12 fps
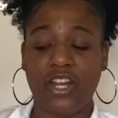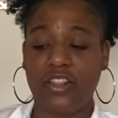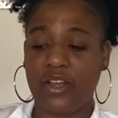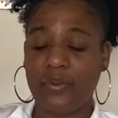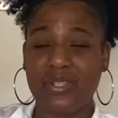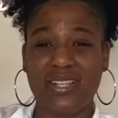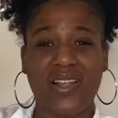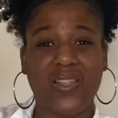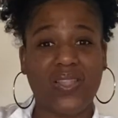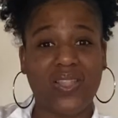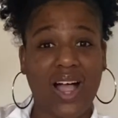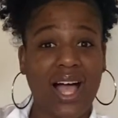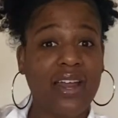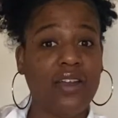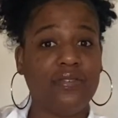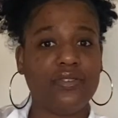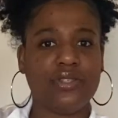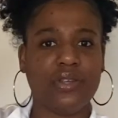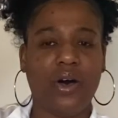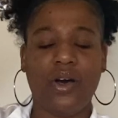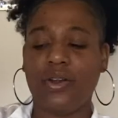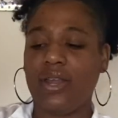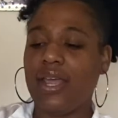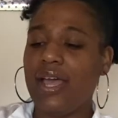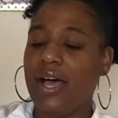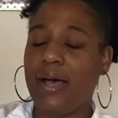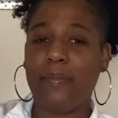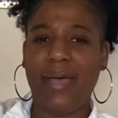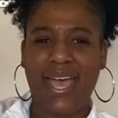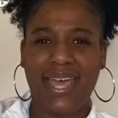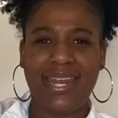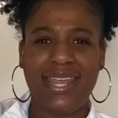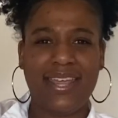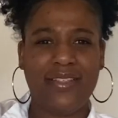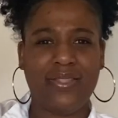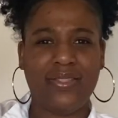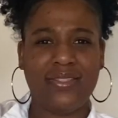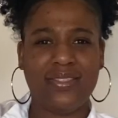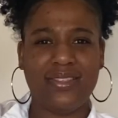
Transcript: There was a lot of salt added in